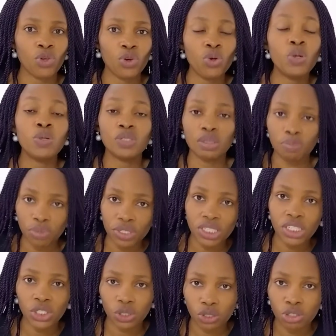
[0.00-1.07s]
you losing
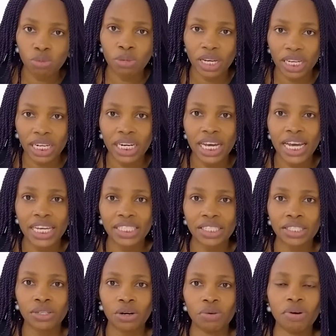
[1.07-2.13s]
possession to my
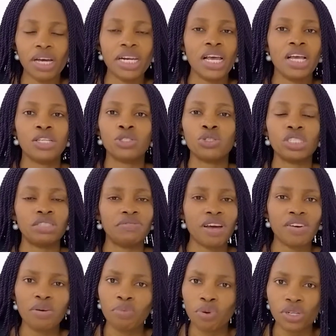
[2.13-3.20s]
clients. All right, so it's
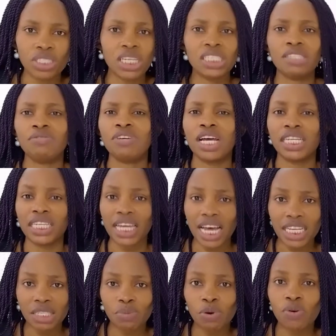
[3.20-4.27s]
very important. If you're in
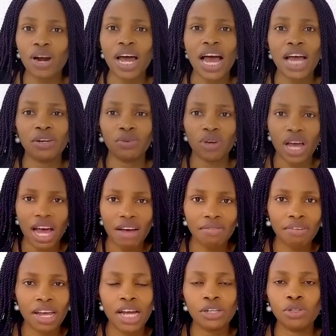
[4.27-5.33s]
diaspora and you
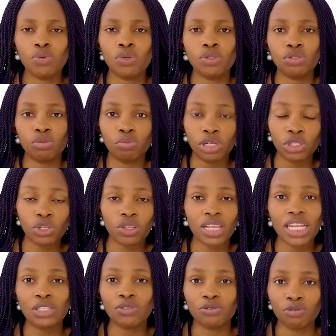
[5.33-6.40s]
have land, you want to make sure
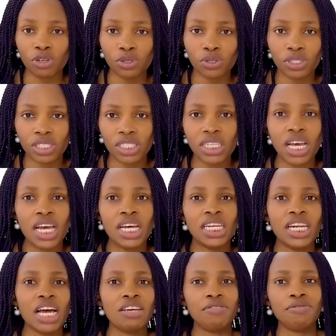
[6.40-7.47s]
that you follow this.
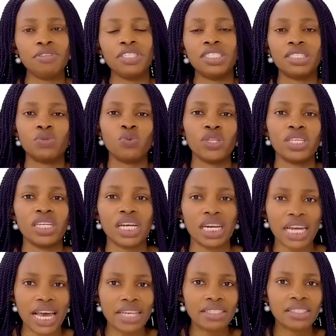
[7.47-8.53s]
Now, if it's within
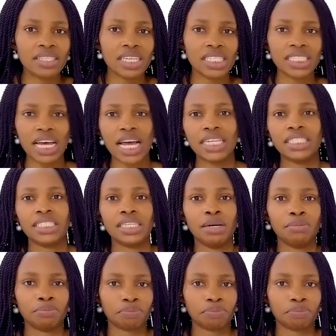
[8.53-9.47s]
an estate and